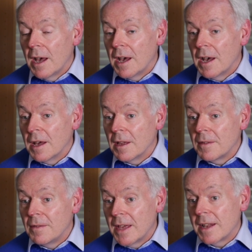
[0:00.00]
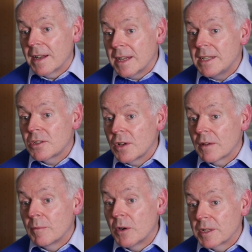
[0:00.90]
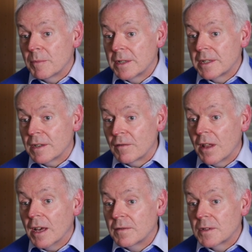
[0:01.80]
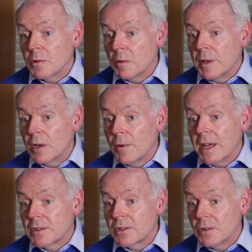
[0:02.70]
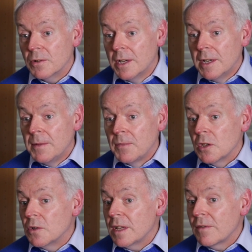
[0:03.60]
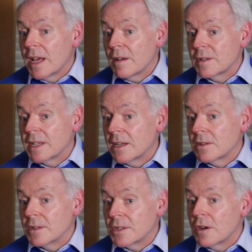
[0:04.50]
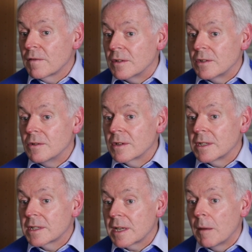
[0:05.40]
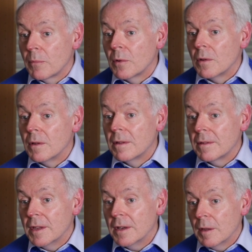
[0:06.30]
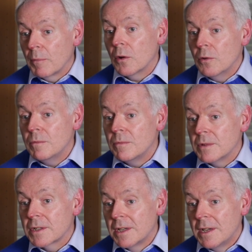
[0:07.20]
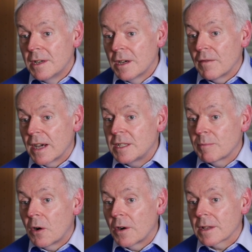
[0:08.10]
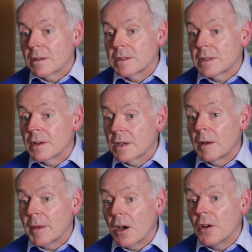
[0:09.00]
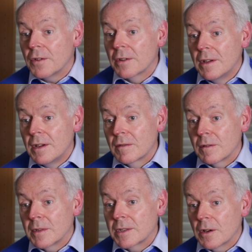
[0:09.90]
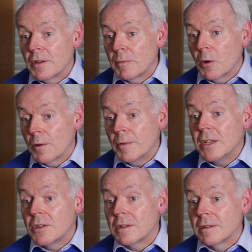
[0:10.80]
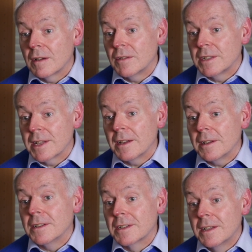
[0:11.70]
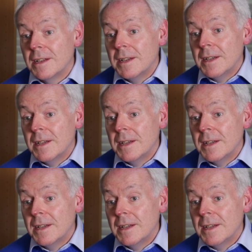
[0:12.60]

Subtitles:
then at least you have the possibility of life. So it would be great to, you don't even have to get to the surface. You can sample the plumes of ice particles that are coming out from the south polar region of Enceladus